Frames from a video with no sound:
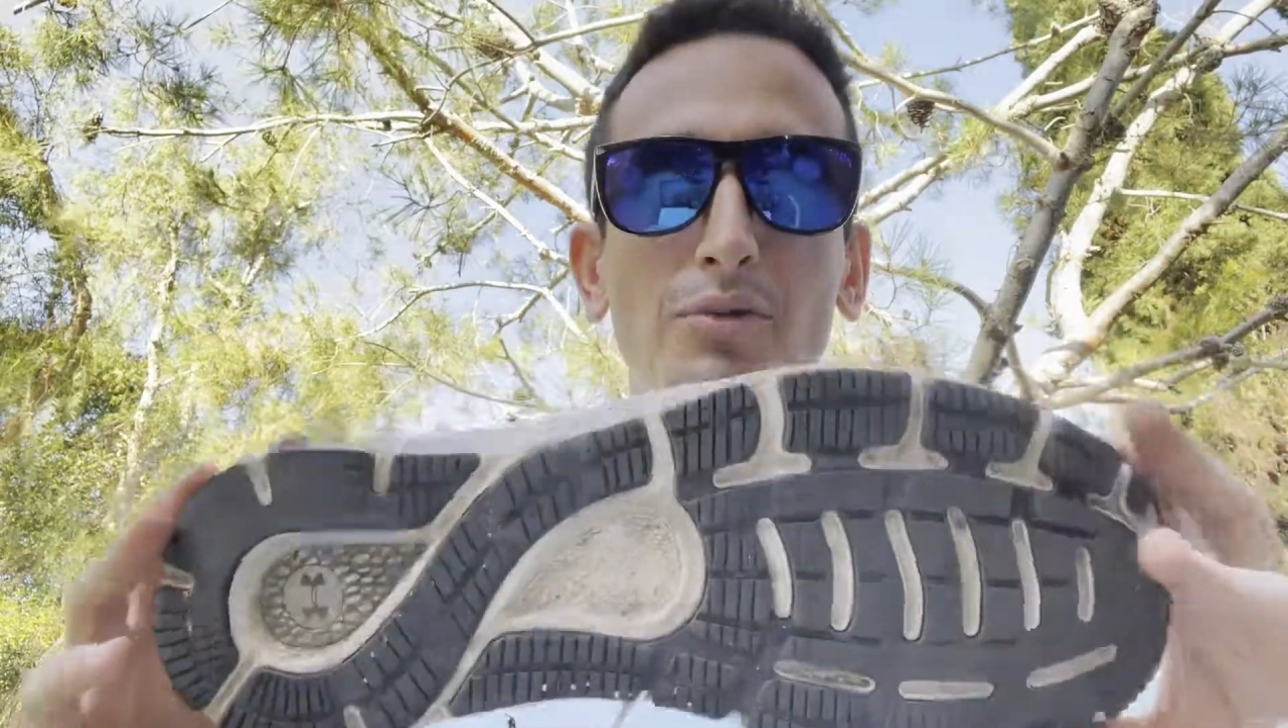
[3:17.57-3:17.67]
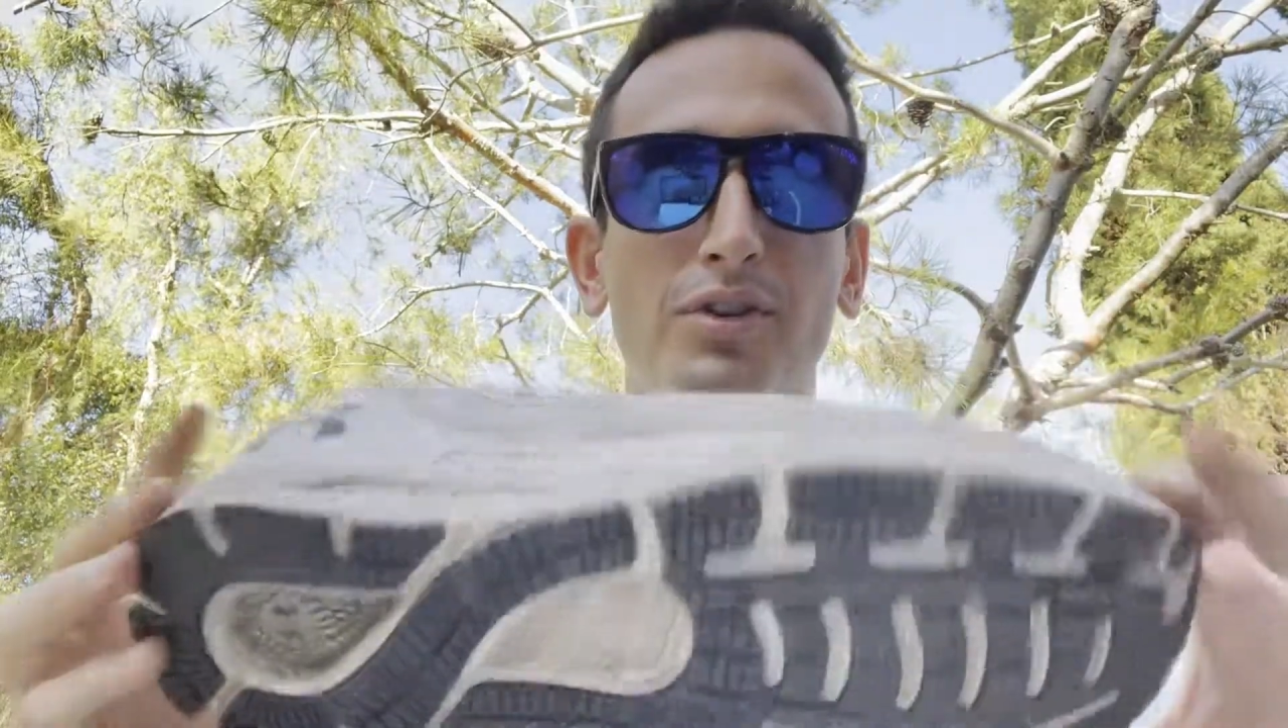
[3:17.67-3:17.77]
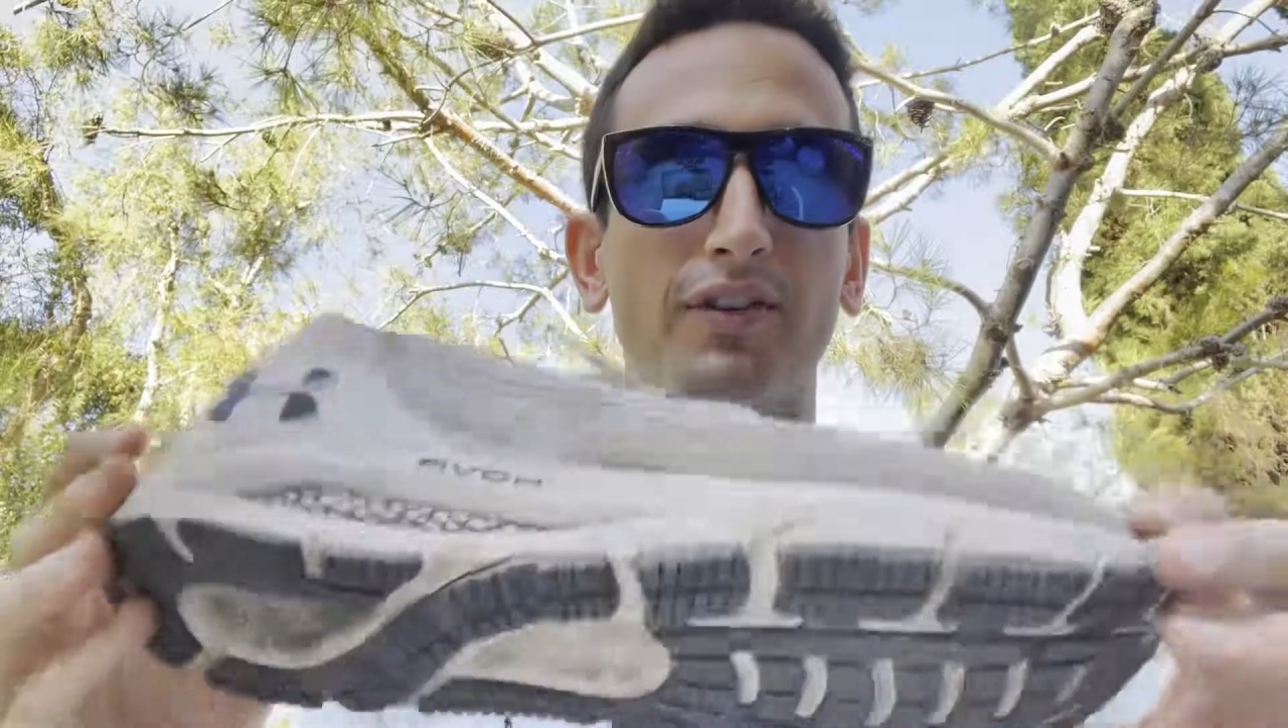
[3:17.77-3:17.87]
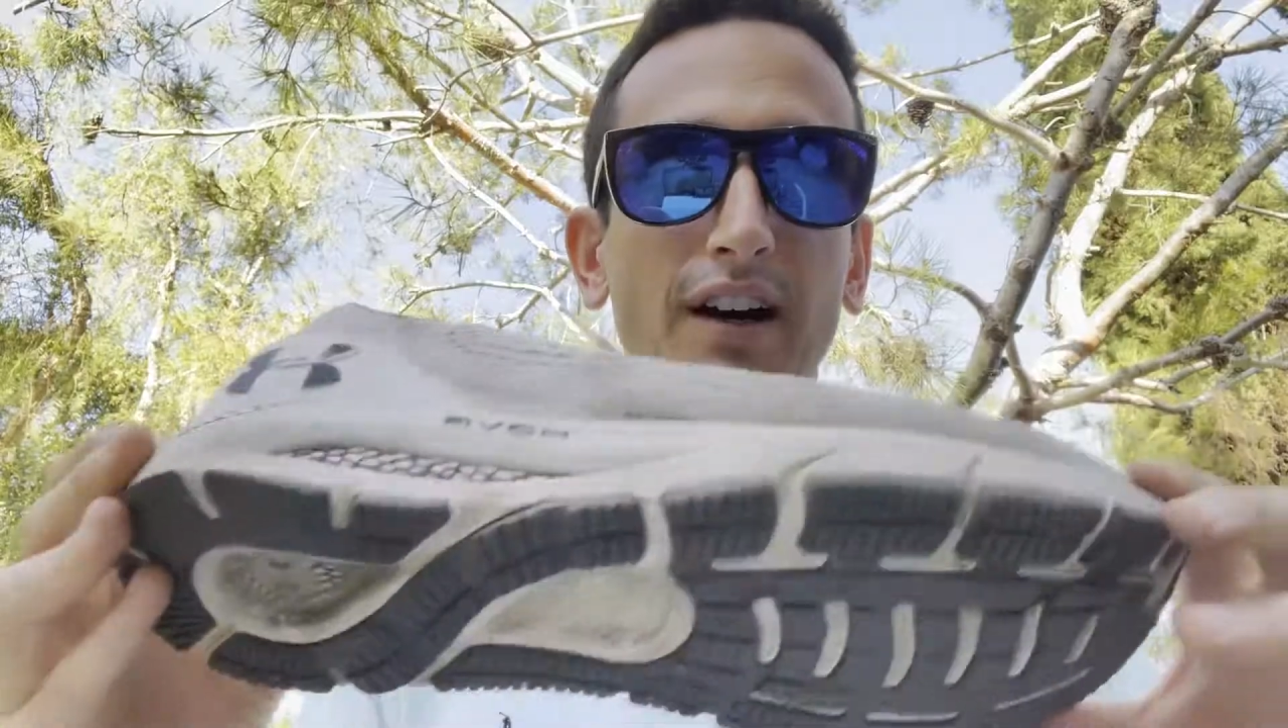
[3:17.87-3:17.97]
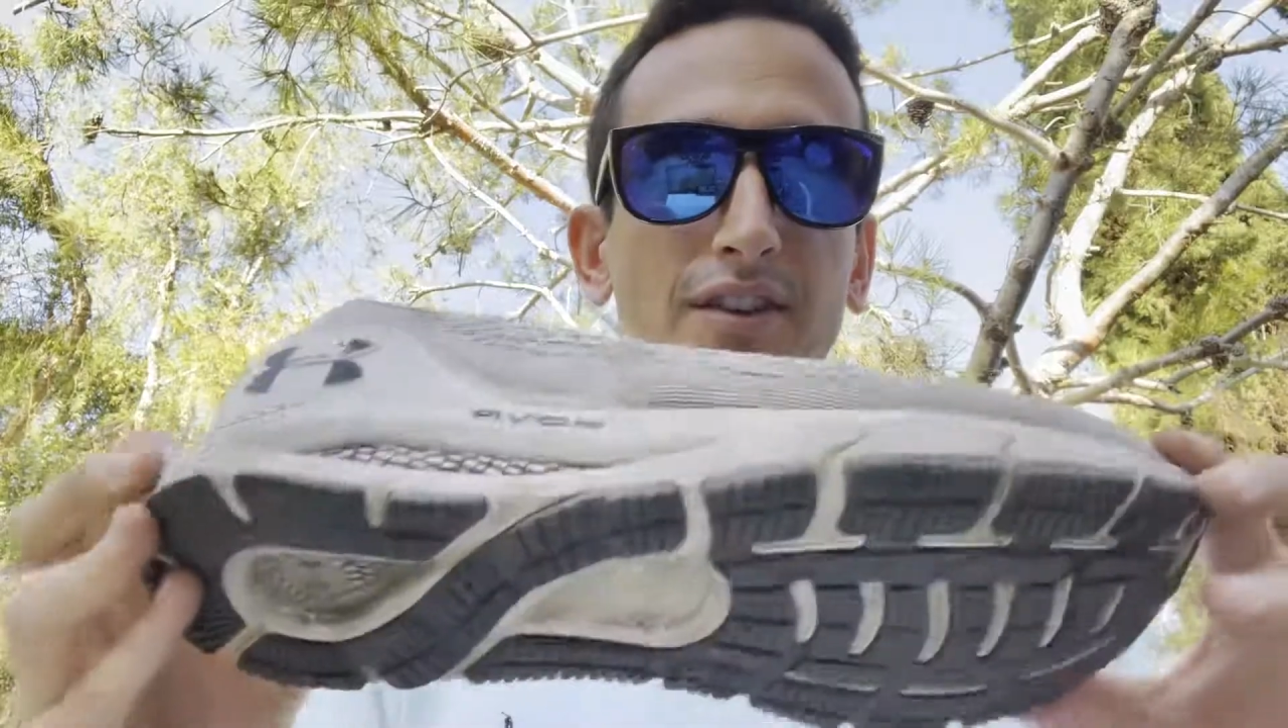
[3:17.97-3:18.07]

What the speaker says: profile the